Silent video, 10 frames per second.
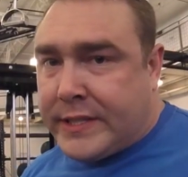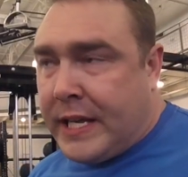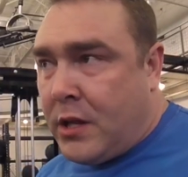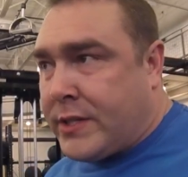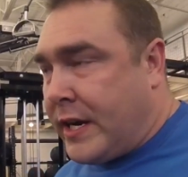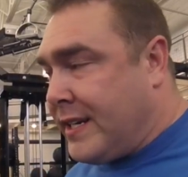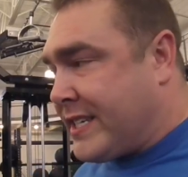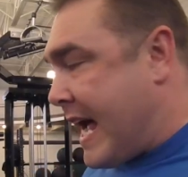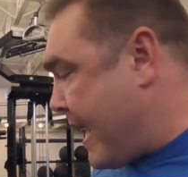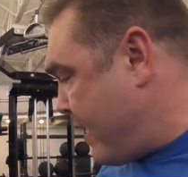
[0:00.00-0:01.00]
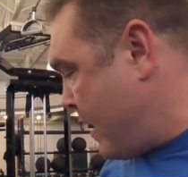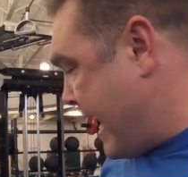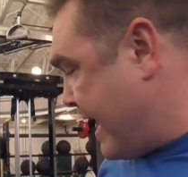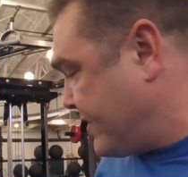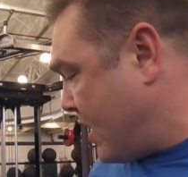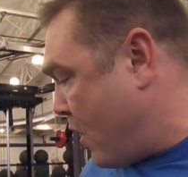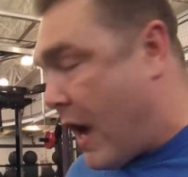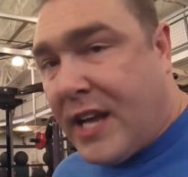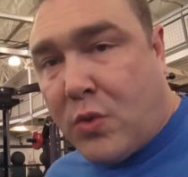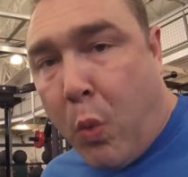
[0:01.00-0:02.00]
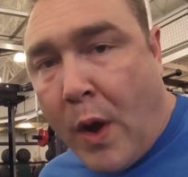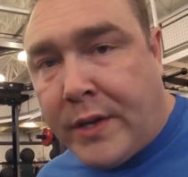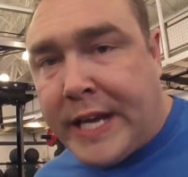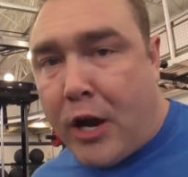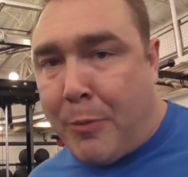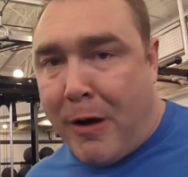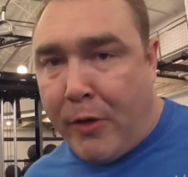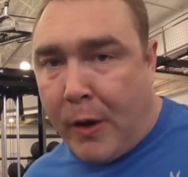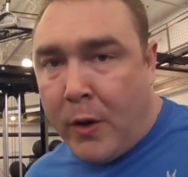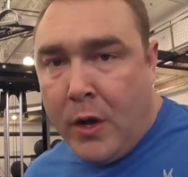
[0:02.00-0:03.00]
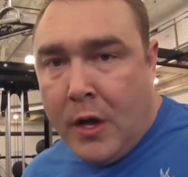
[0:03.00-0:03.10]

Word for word: Kilos on each side as one kettlebell though.